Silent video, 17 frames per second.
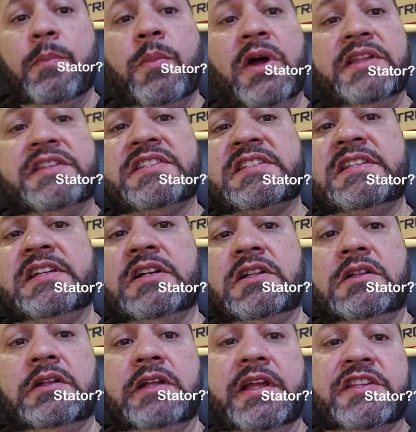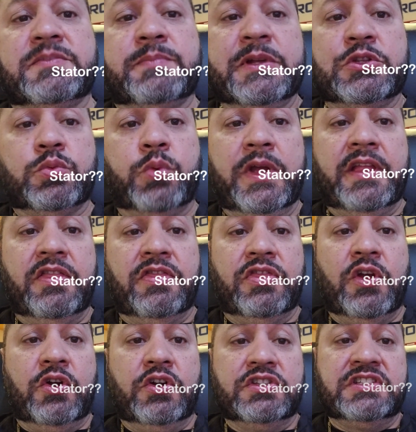but still it's between
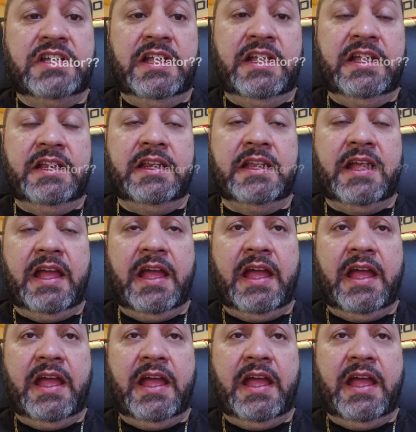13